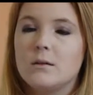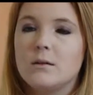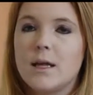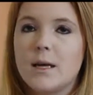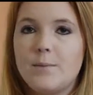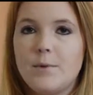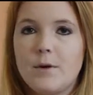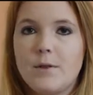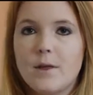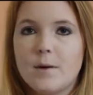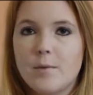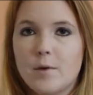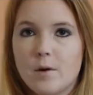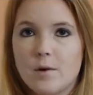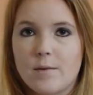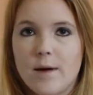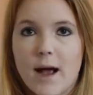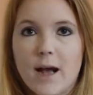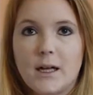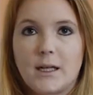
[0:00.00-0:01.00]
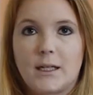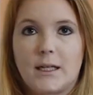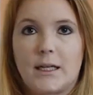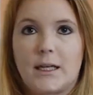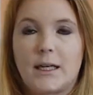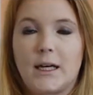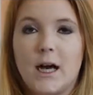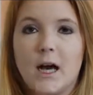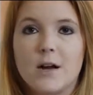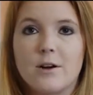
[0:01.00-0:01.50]
label them
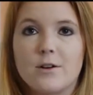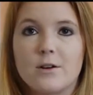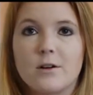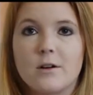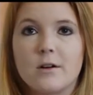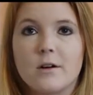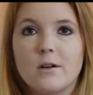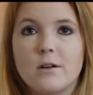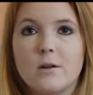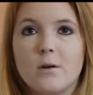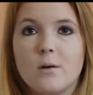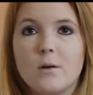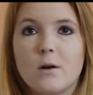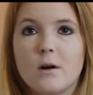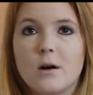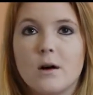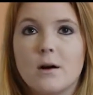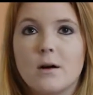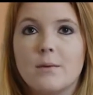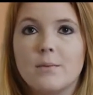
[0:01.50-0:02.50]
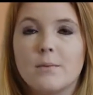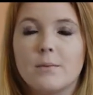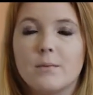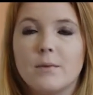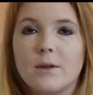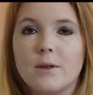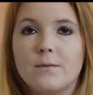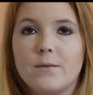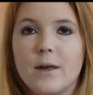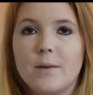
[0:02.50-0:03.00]
correctly under your
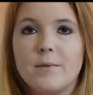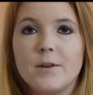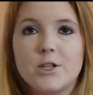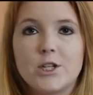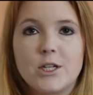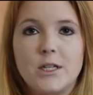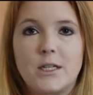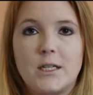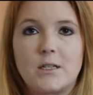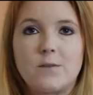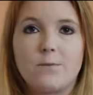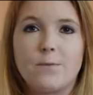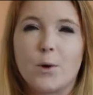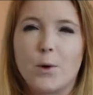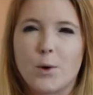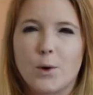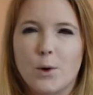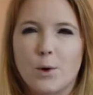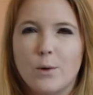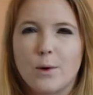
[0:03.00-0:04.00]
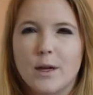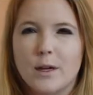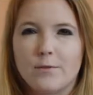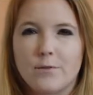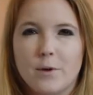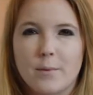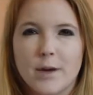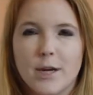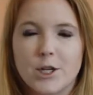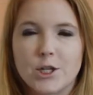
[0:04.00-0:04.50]
image's photo
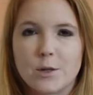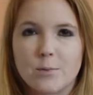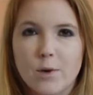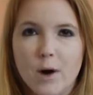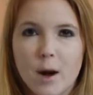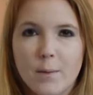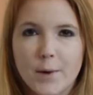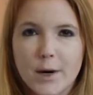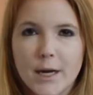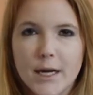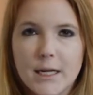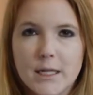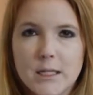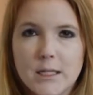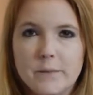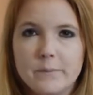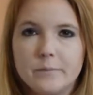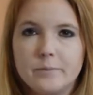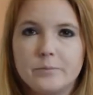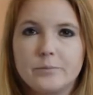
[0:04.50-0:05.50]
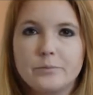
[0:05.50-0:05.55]
information properties.